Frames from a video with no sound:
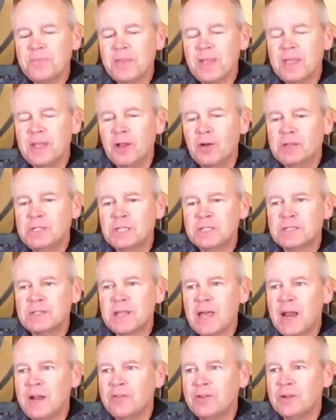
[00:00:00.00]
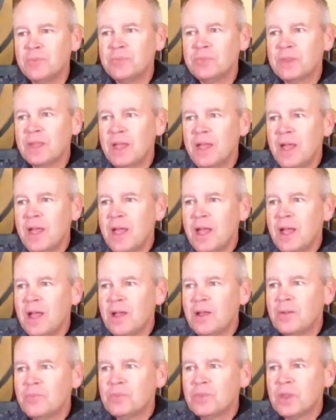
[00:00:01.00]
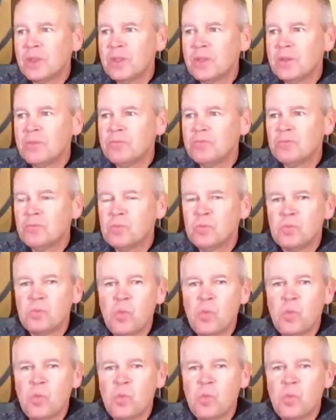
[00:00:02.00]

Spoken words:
just kind of a